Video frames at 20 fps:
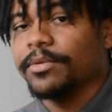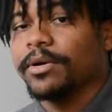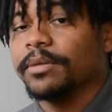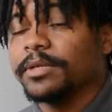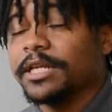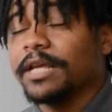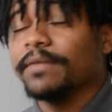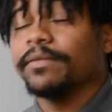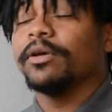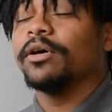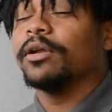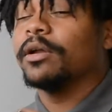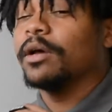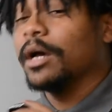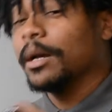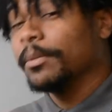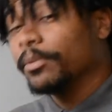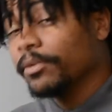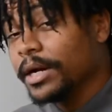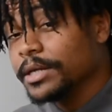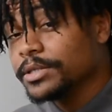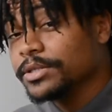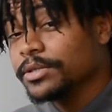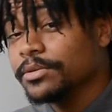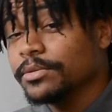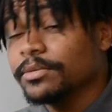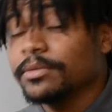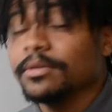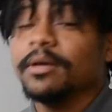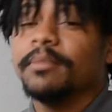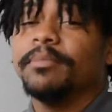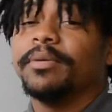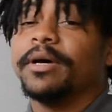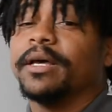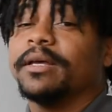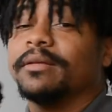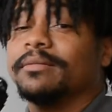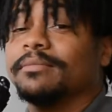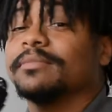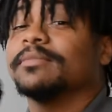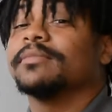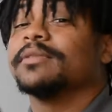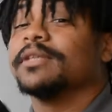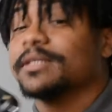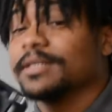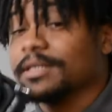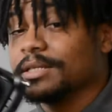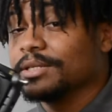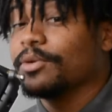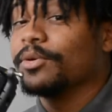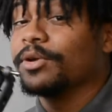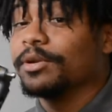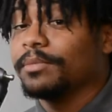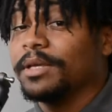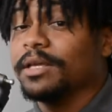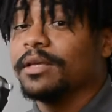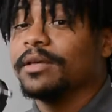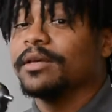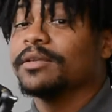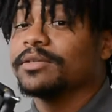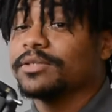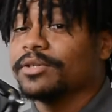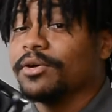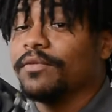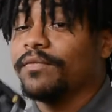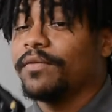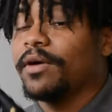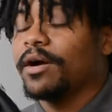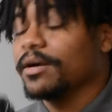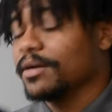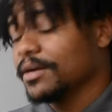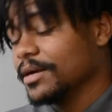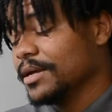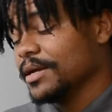I'm definitely going to upgrade soon, but this is holding me good so far.